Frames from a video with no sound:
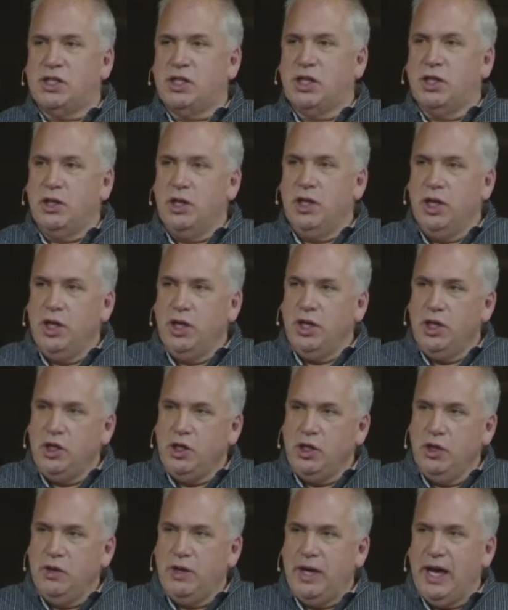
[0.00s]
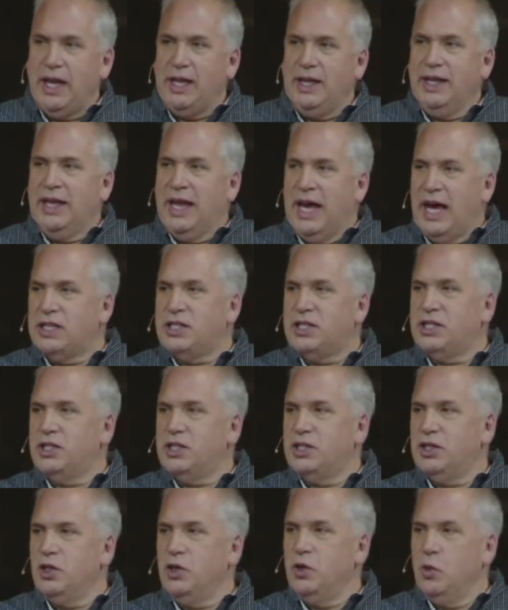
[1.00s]
muscle, you get
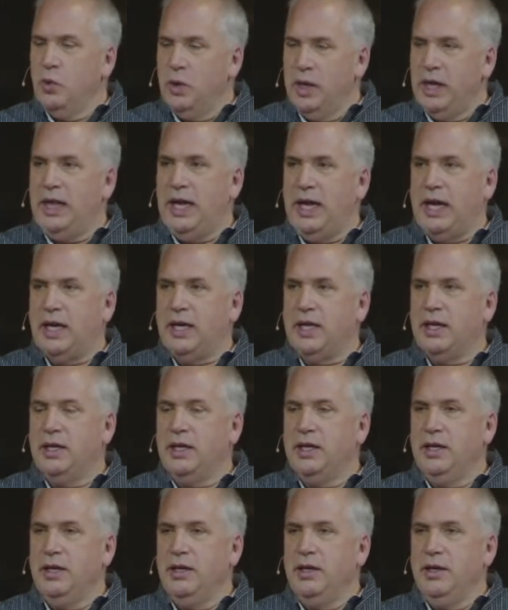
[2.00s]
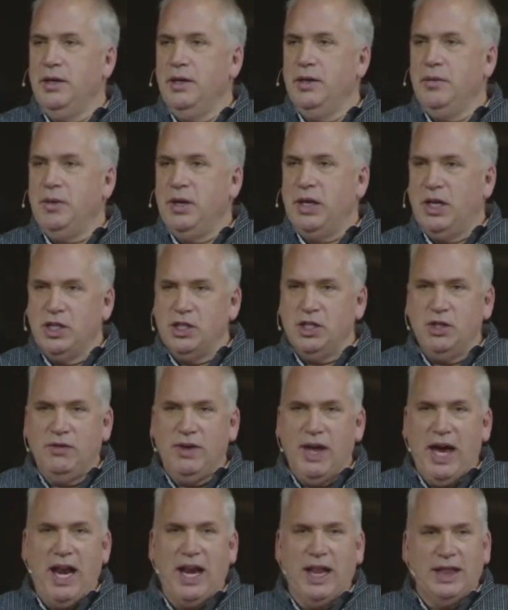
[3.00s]
less willing because
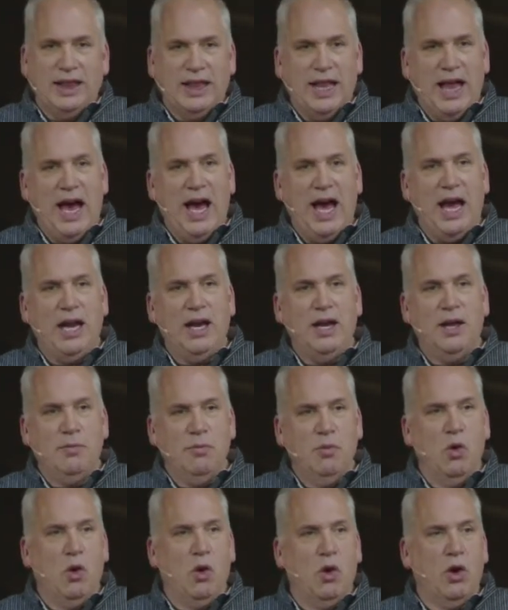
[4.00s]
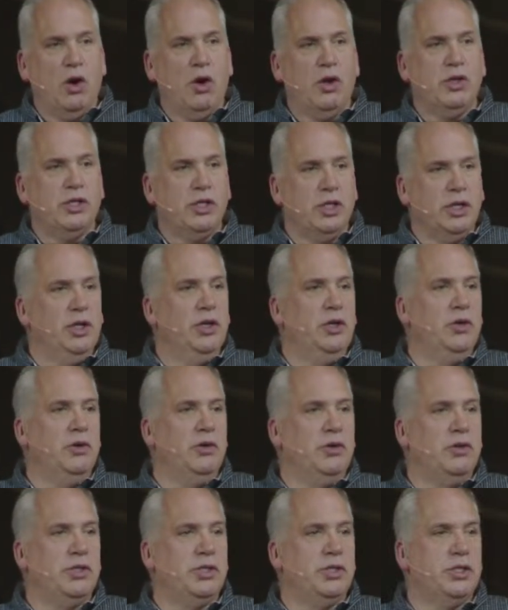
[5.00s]
you've got a lot more to
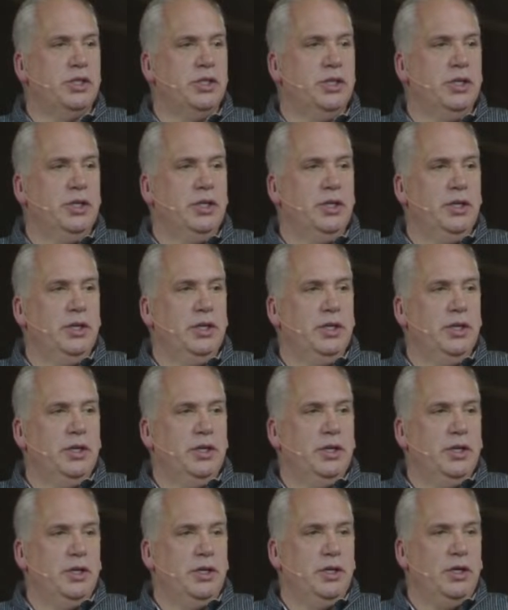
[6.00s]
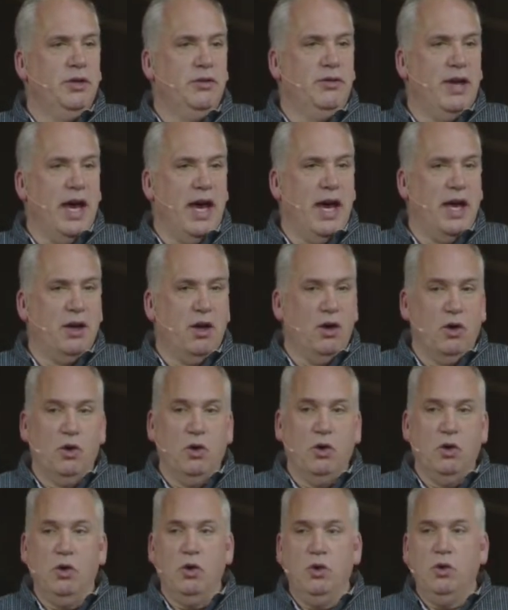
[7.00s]
lose. You've got
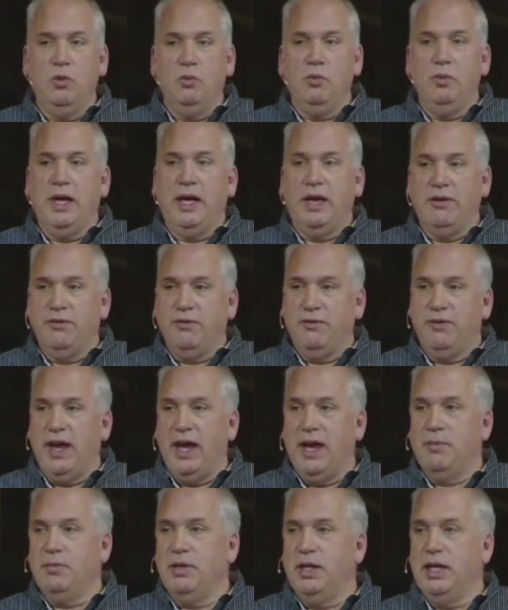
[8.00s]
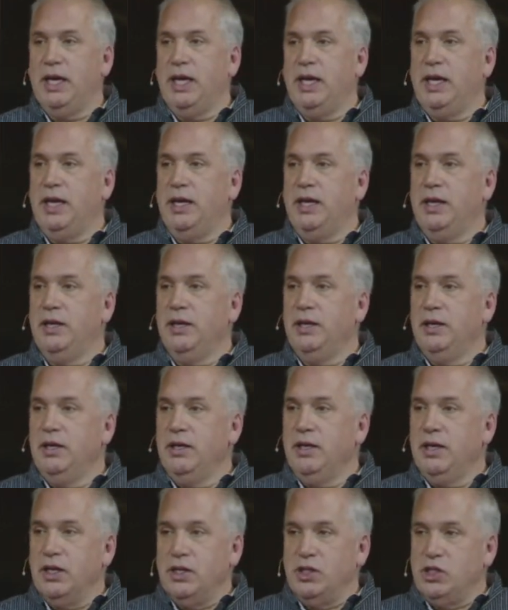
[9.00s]
home and family
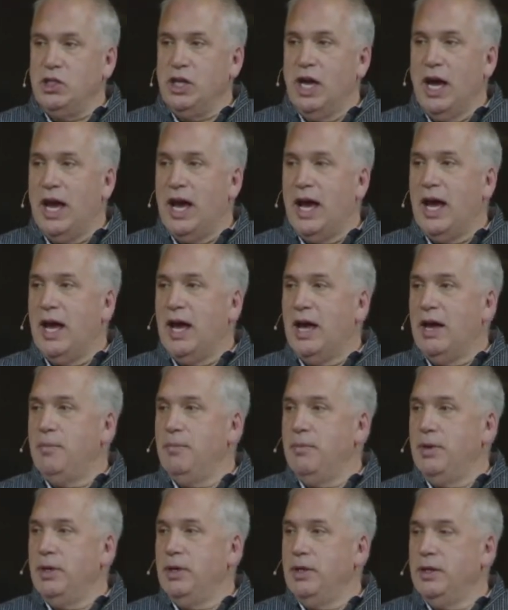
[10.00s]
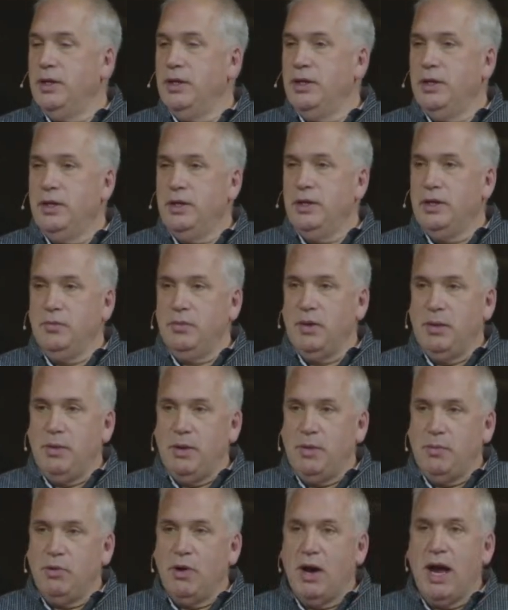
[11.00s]
and job and
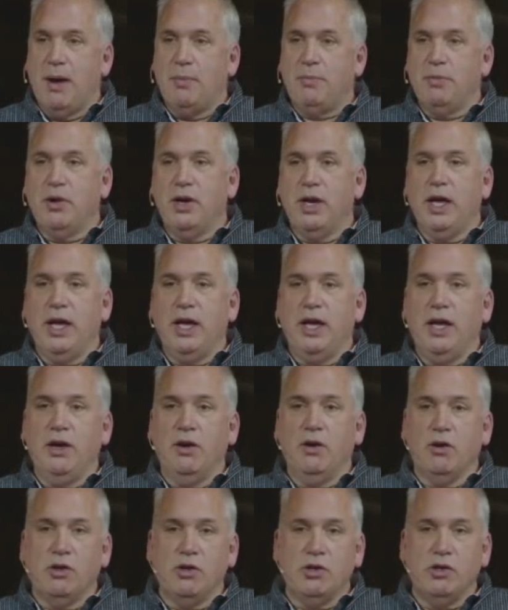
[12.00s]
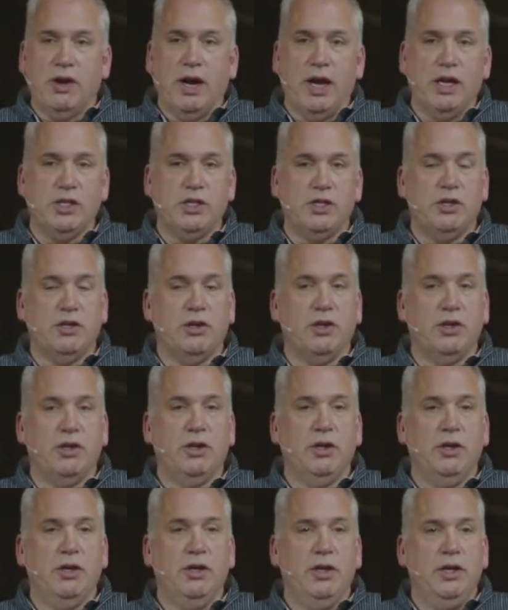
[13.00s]
maybe property or
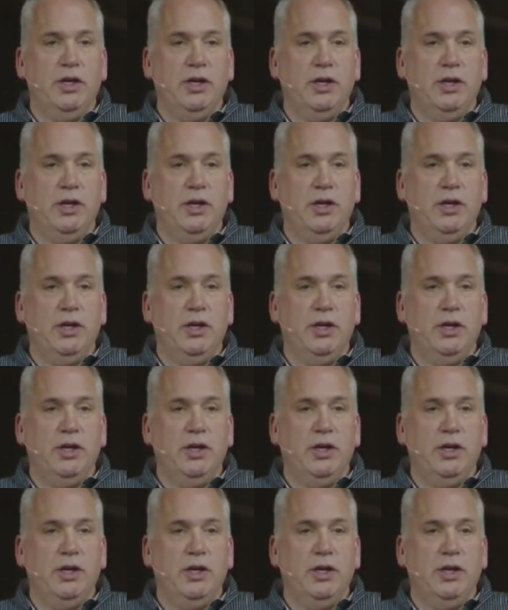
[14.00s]
treasure